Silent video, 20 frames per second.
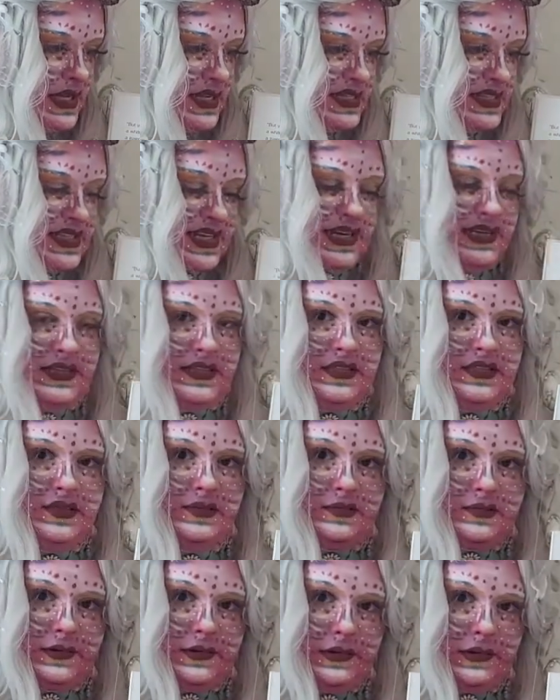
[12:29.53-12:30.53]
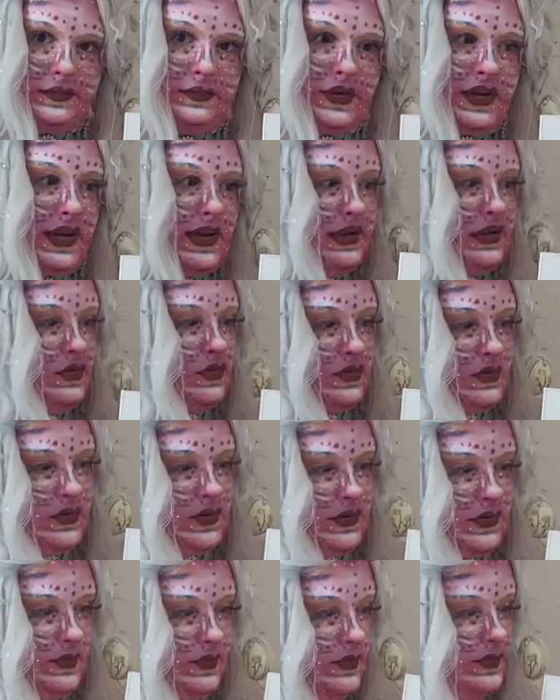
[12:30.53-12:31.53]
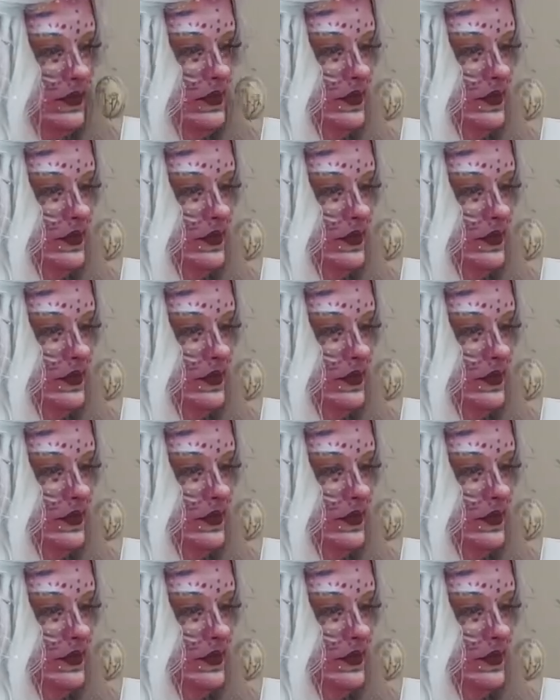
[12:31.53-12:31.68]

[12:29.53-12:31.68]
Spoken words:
says Worm and Worm.